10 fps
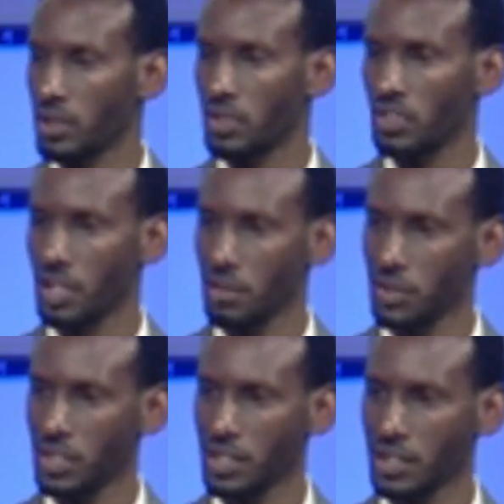So
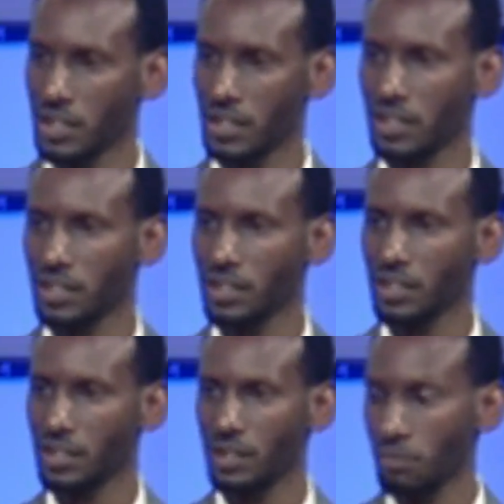every data set
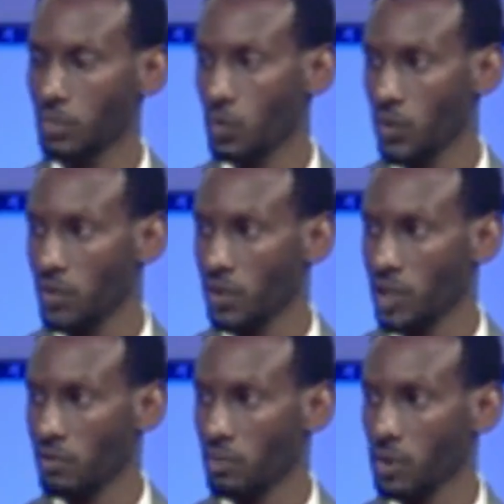within the
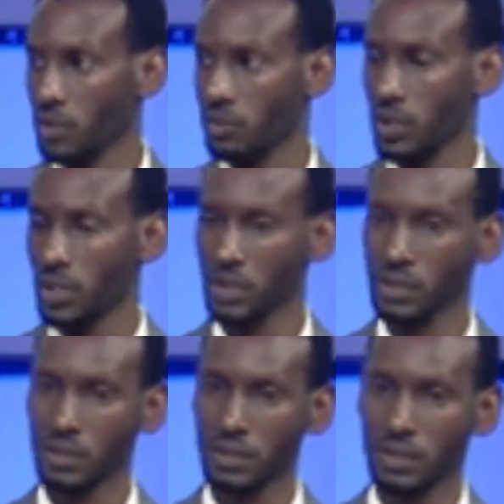government of Rwanda
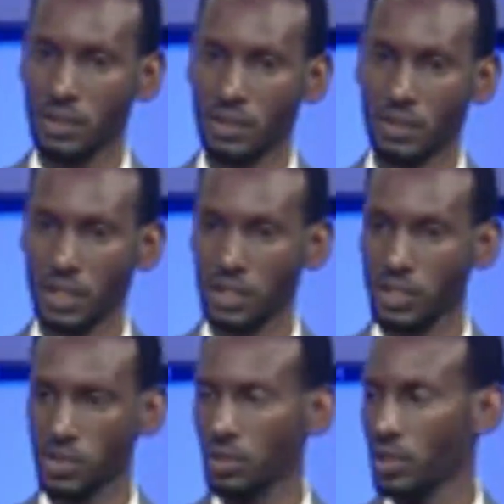
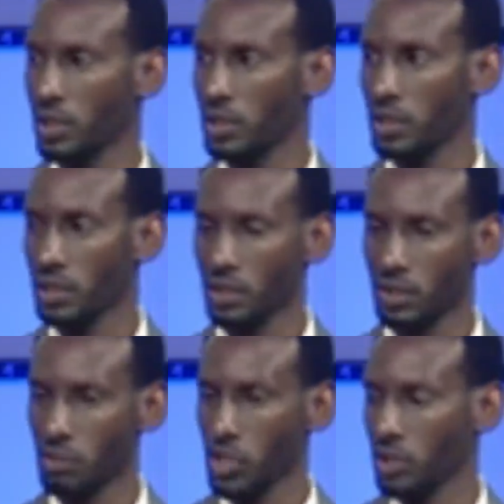that
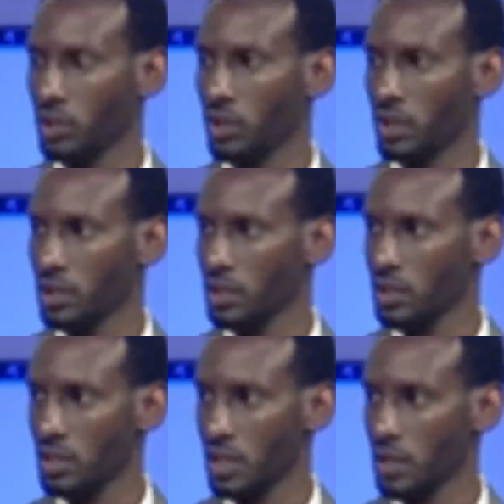can be geolocated
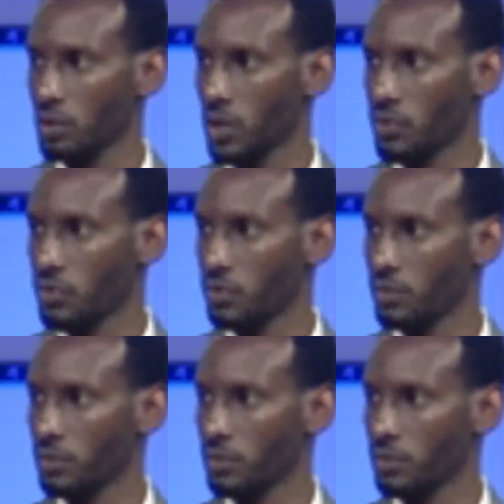is under one roof.